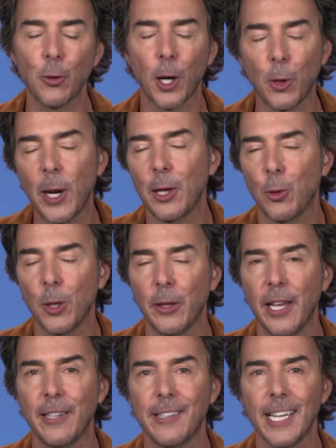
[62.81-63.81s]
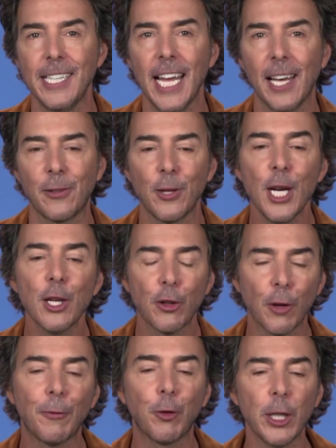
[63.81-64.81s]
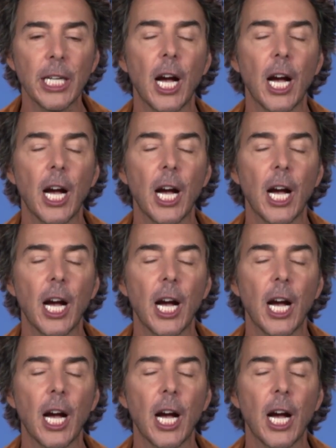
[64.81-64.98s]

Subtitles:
our great thrill, they said yes. So Free